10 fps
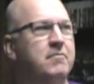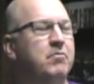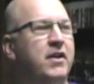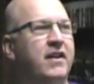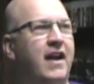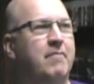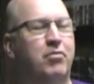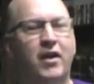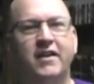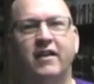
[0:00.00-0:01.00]
but I
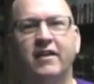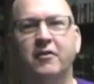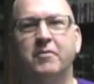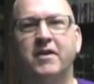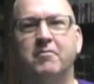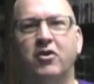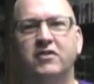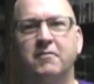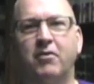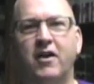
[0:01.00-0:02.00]
played a little bit of
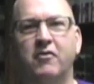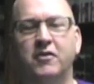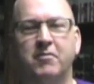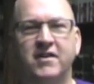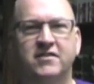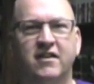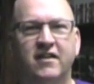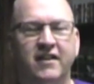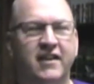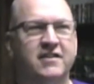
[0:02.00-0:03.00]
multiplayer with my
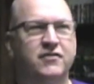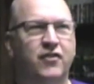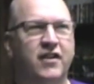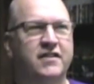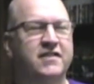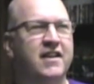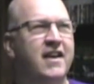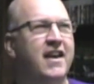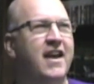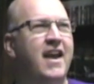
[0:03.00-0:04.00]
son and his friends,
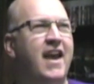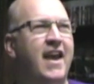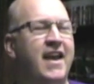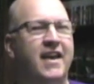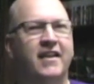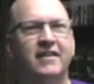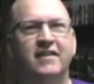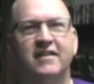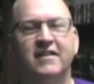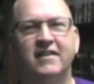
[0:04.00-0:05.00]
and
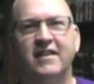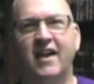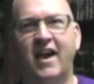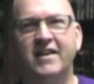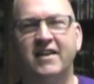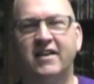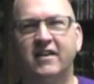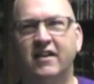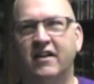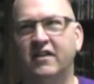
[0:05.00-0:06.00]
the idea
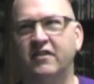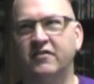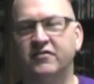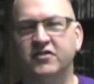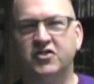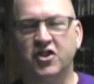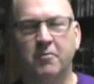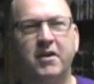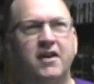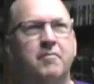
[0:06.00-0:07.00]
of
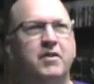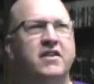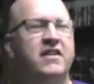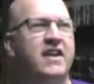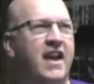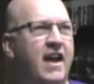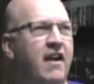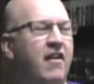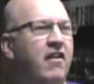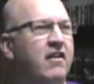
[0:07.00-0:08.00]
jumping up into the
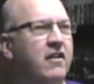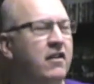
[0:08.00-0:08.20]
air